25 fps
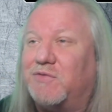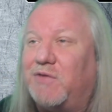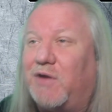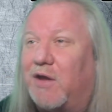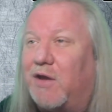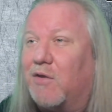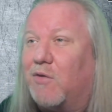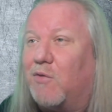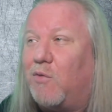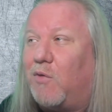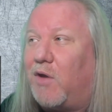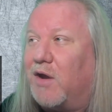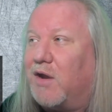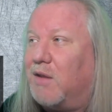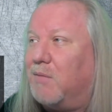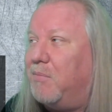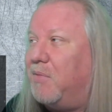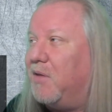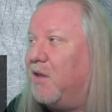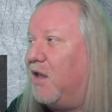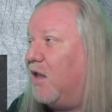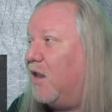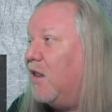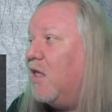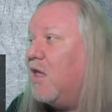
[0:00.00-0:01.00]
around quite a
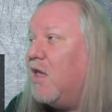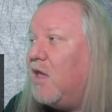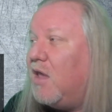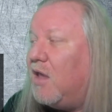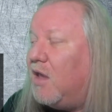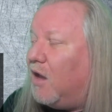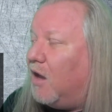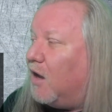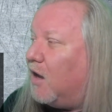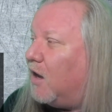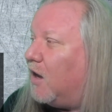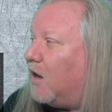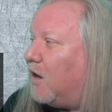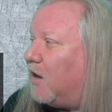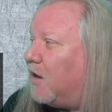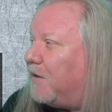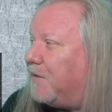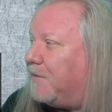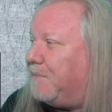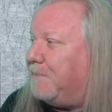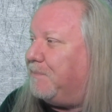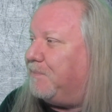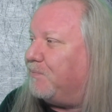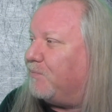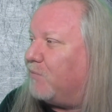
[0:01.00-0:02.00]
bit.
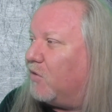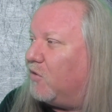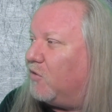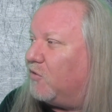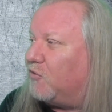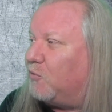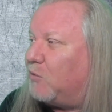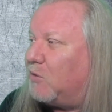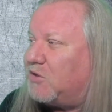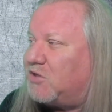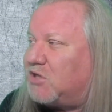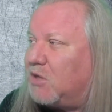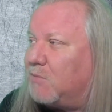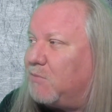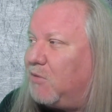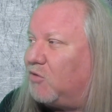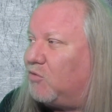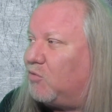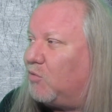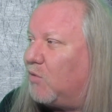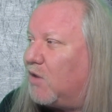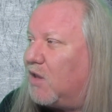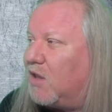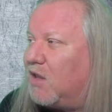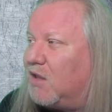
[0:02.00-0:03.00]
Switching
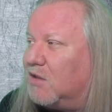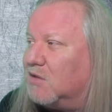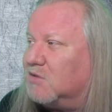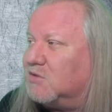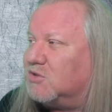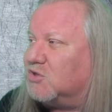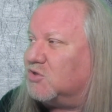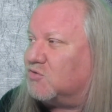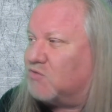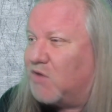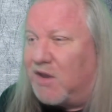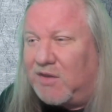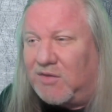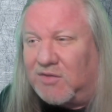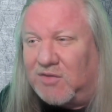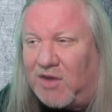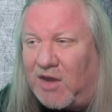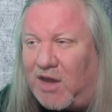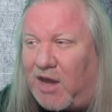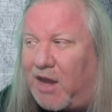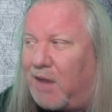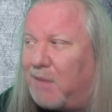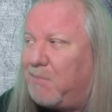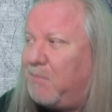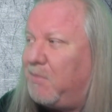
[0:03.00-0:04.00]
between straight
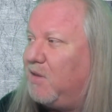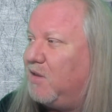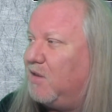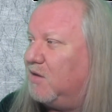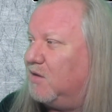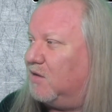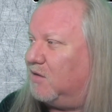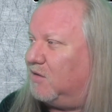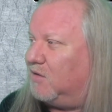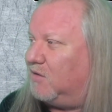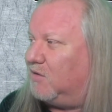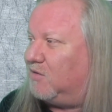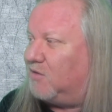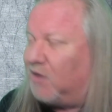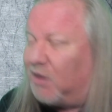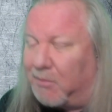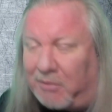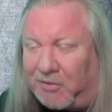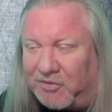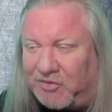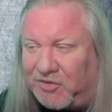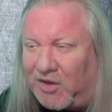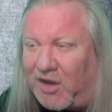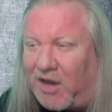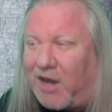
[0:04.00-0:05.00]
time,
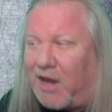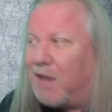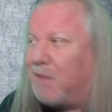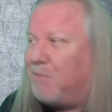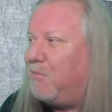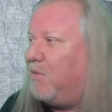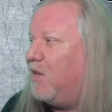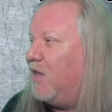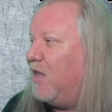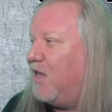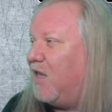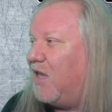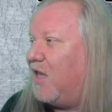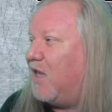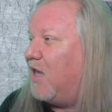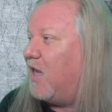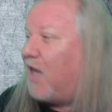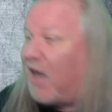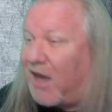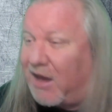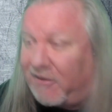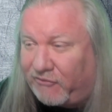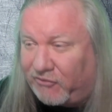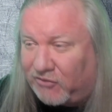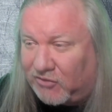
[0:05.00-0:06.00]
double time,
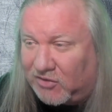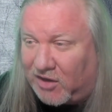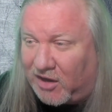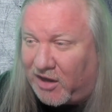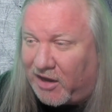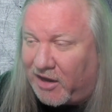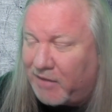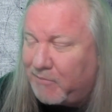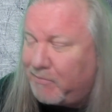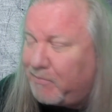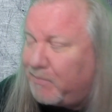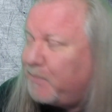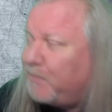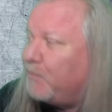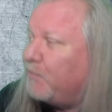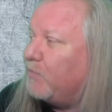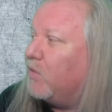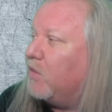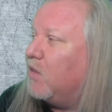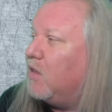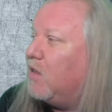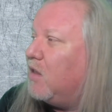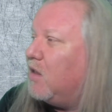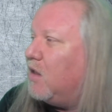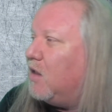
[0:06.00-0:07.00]
half time.
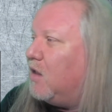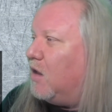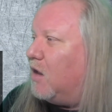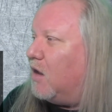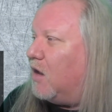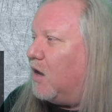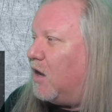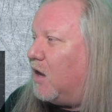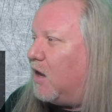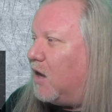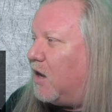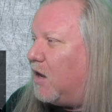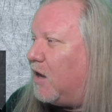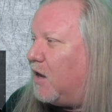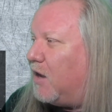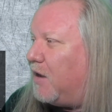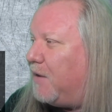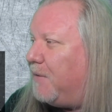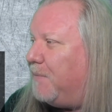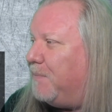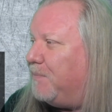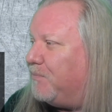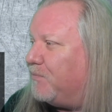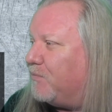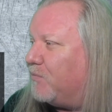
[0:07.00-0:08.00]

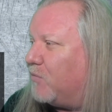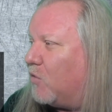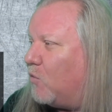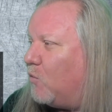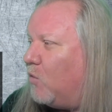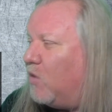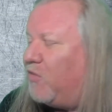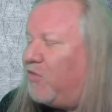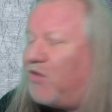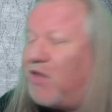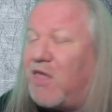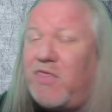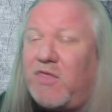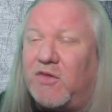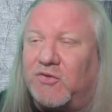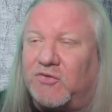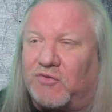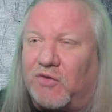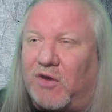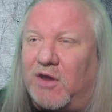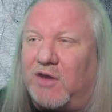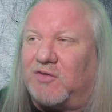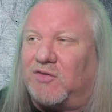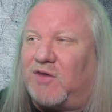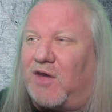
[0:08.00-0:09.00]
Within the
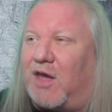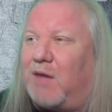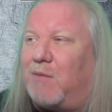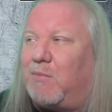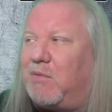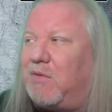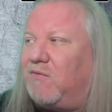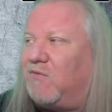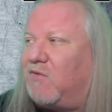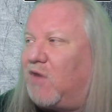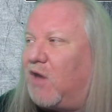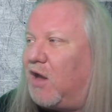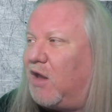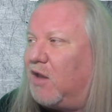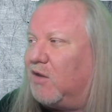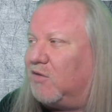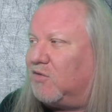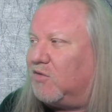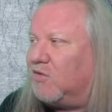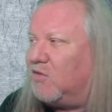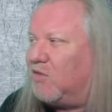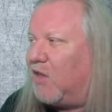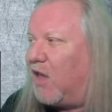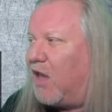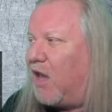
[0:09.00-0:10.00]
straight time, we've gone
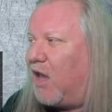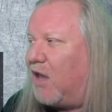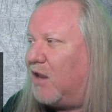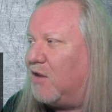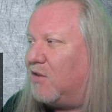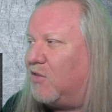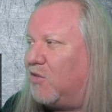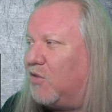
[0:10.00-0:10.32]
to that